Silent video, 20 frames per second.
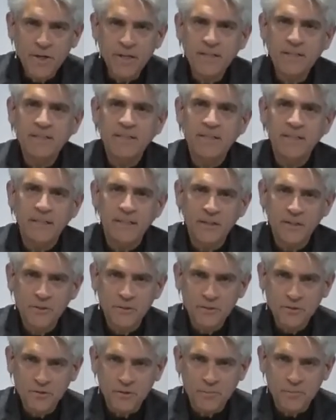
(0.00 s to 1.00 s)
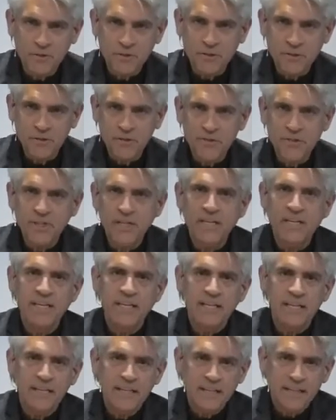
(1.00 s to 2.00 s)
according to the Hindu scriptures,
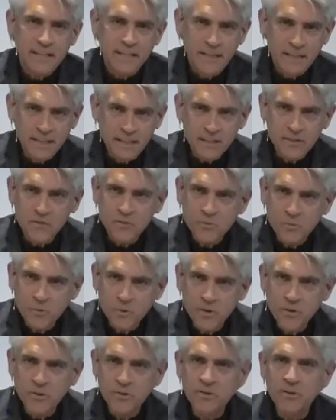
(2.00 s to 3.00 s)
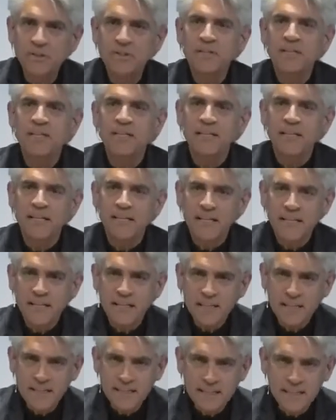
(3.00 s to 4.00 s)
this world
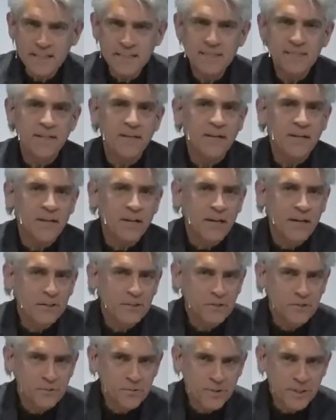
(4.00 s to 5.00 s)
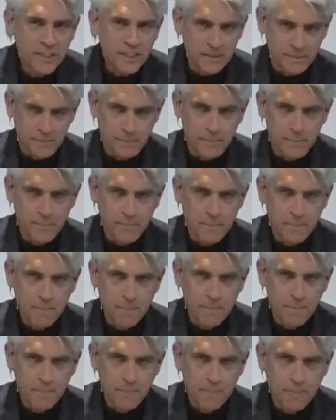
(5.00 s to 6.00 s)
is a dream.